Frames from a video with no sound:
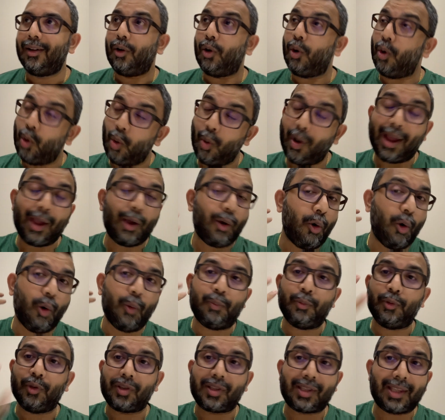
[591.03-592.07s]
Oh, I
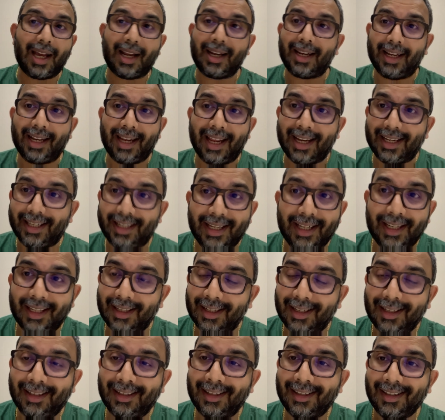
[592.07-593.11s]
hope you start at
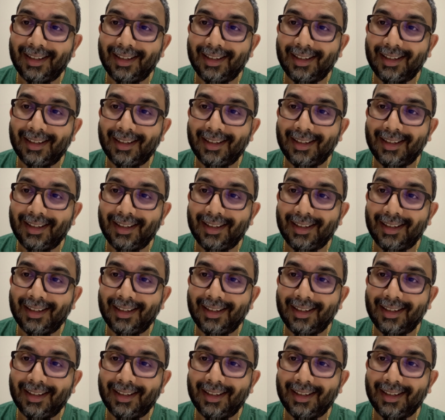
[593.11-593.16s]
18.